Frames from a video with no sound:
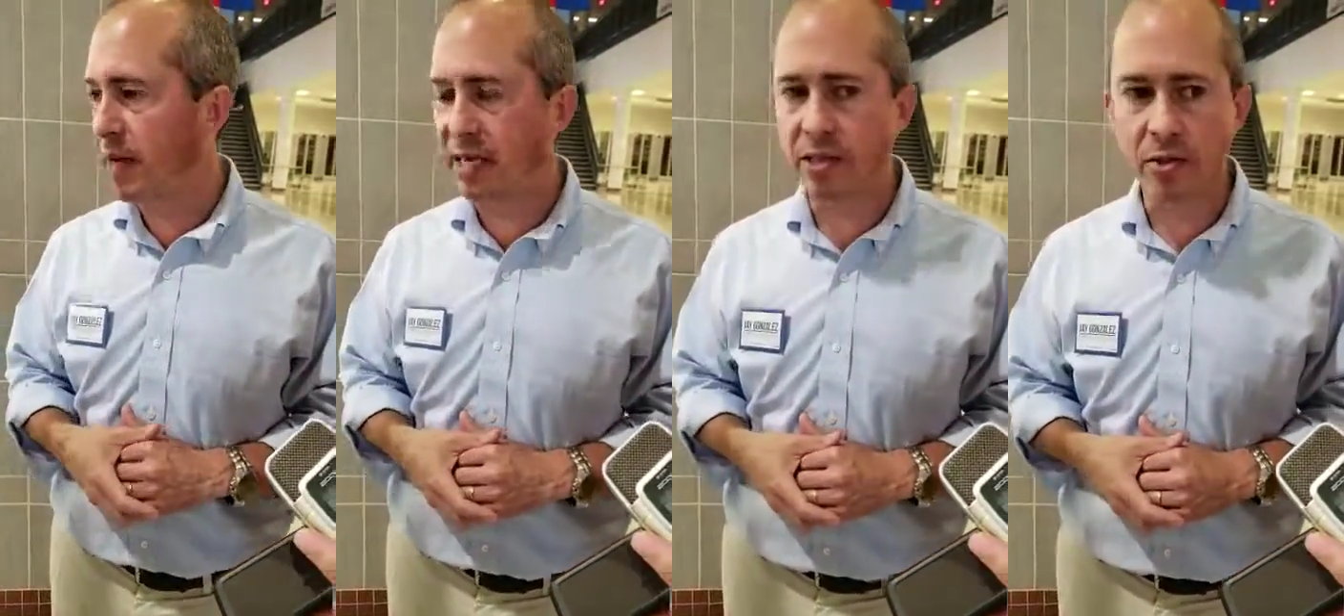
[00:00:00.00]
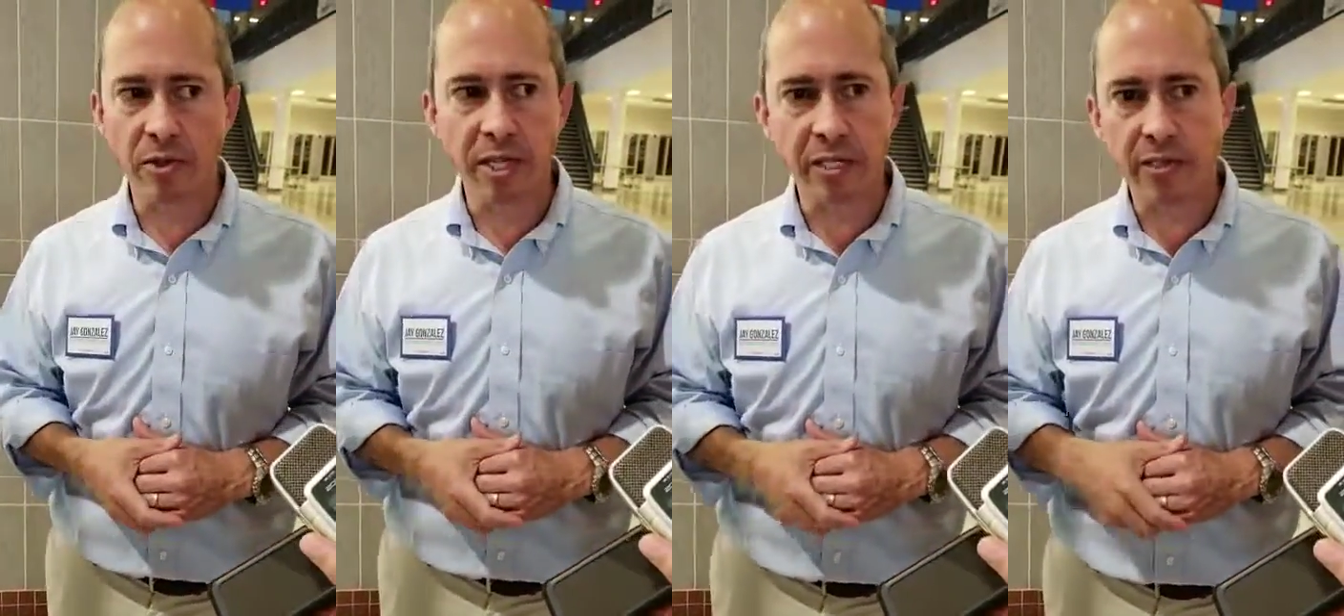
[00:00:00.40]
by
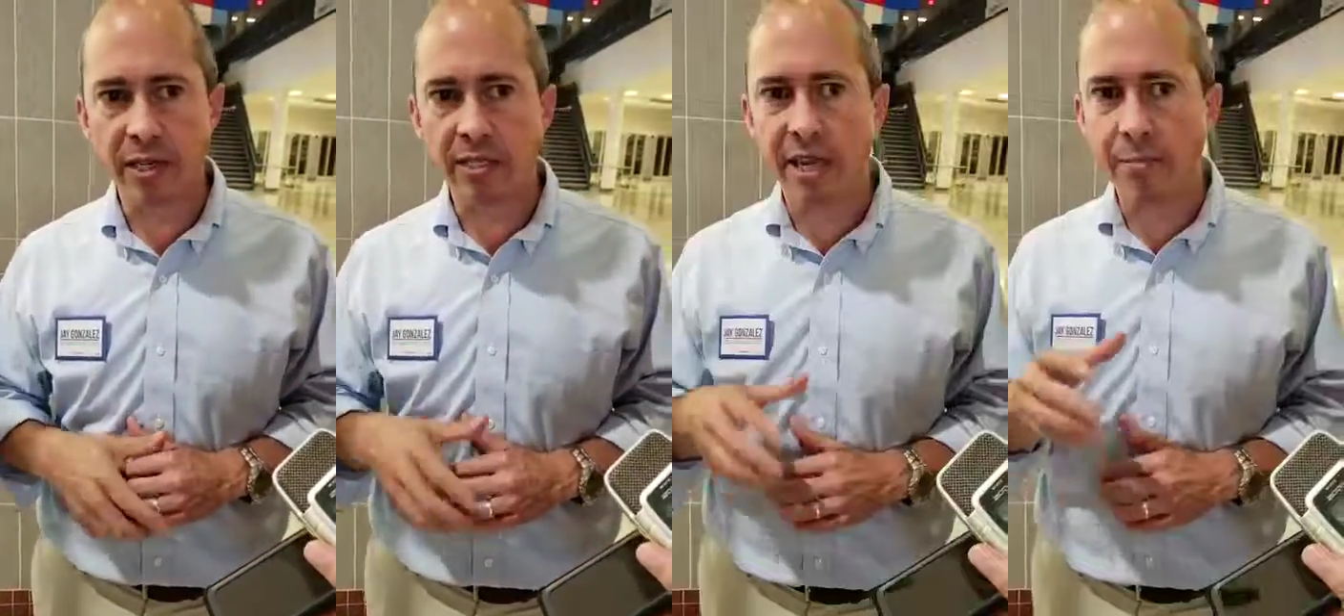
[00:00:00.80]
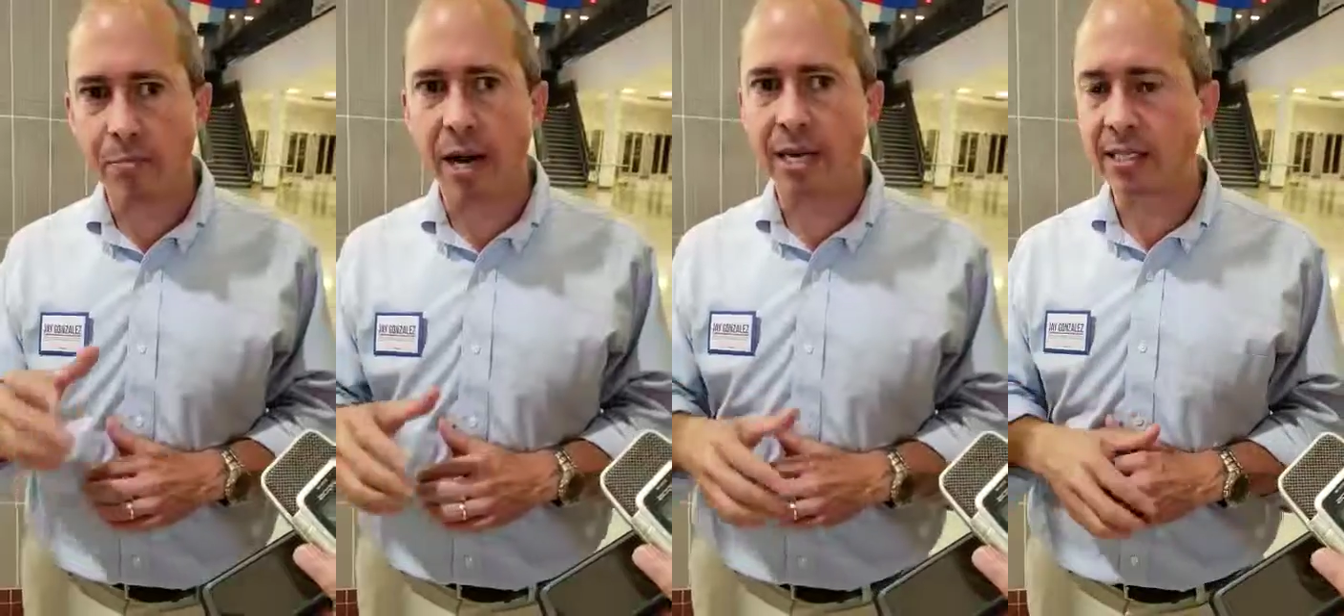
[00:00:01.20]
school districts like
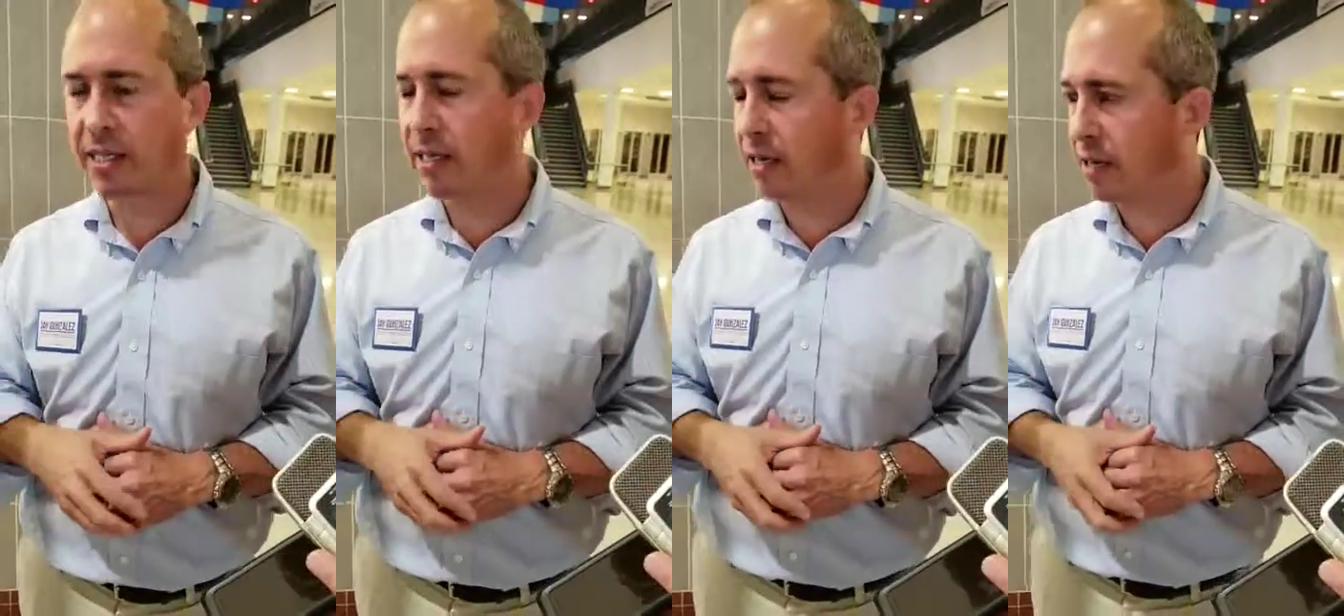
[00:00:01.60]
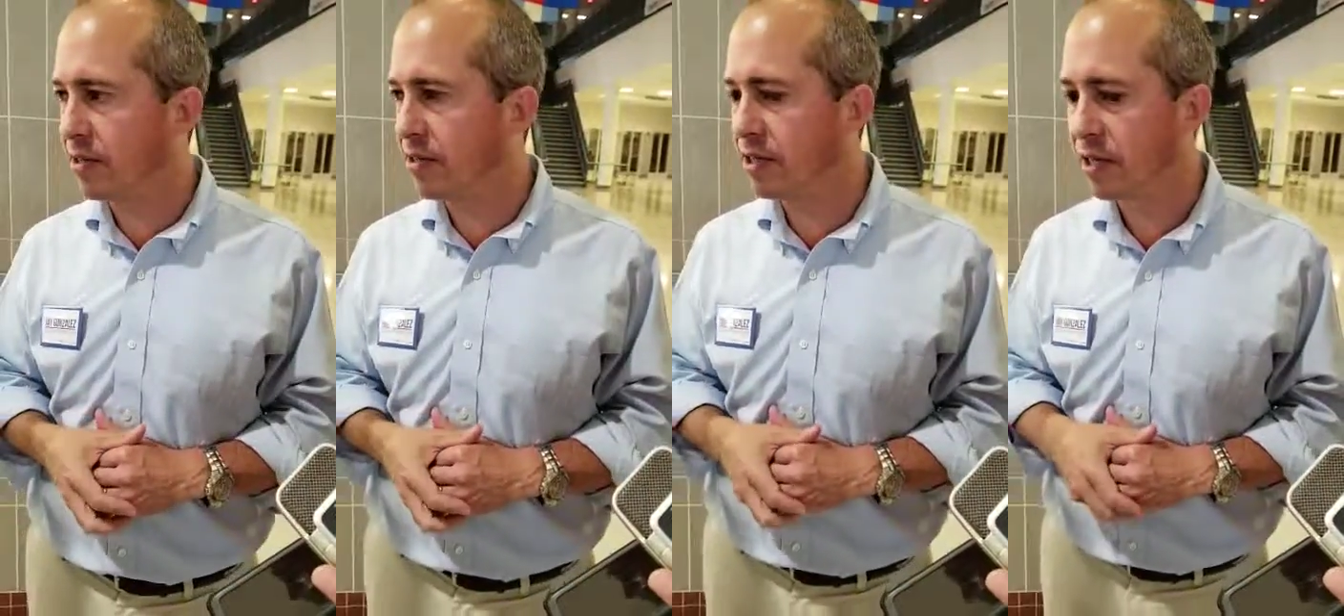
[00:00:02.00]
Brockton and
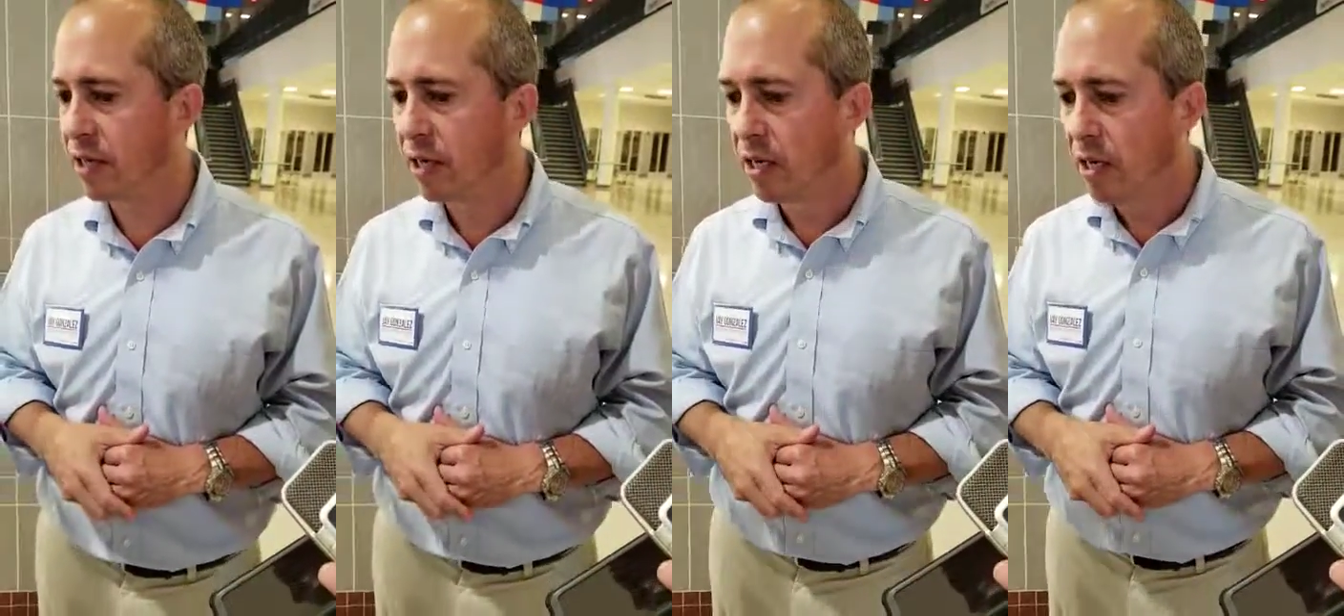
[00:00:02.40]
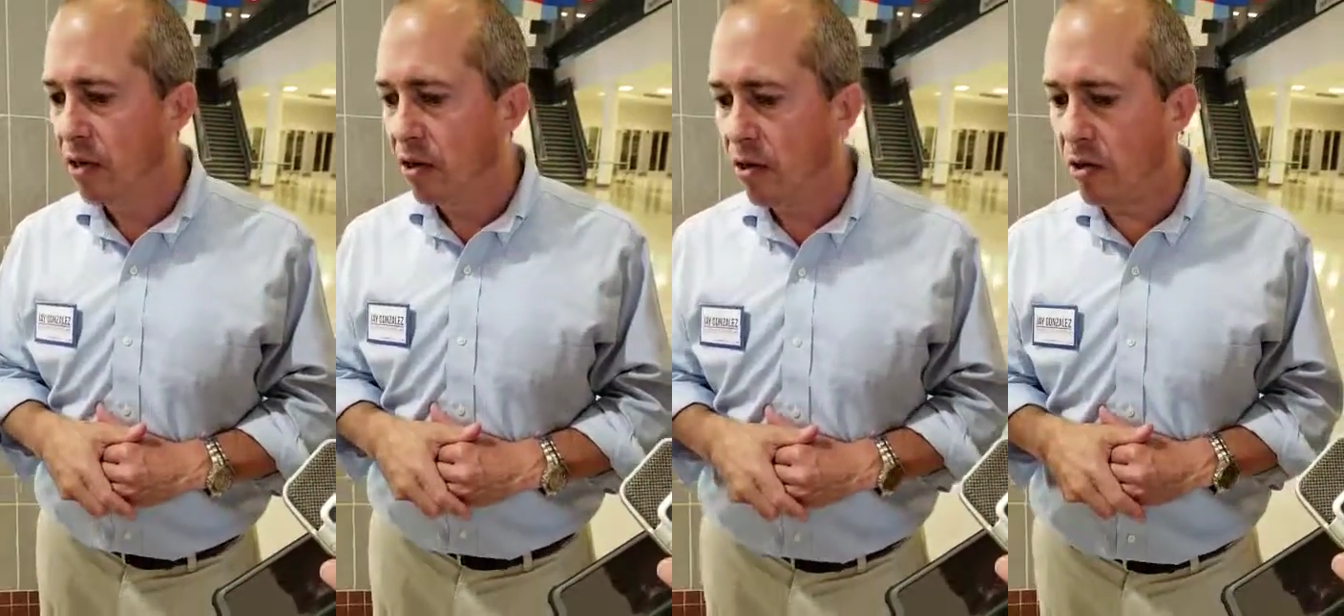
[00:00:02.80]
others
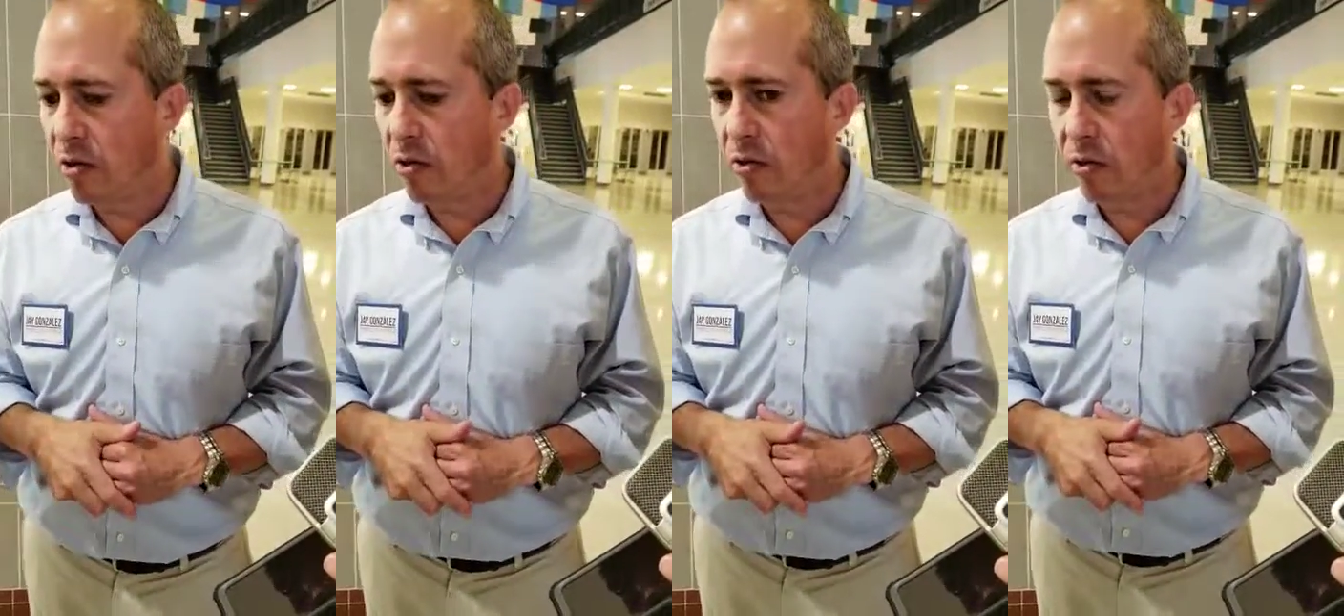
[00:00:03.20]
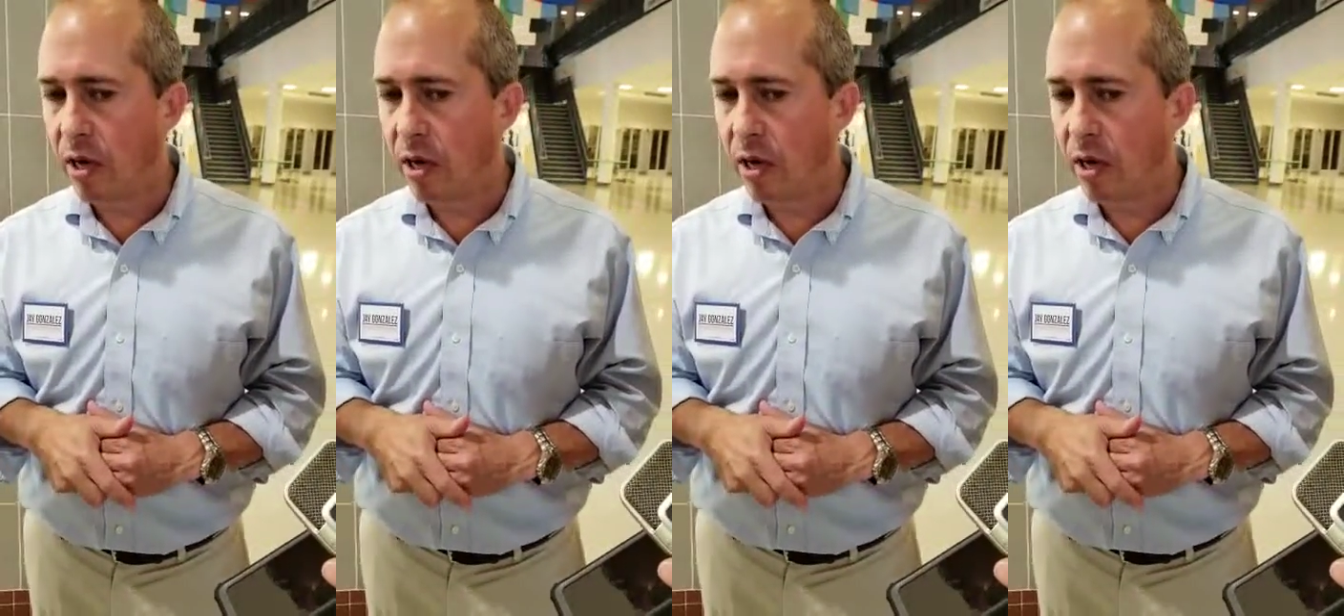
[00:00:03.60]
who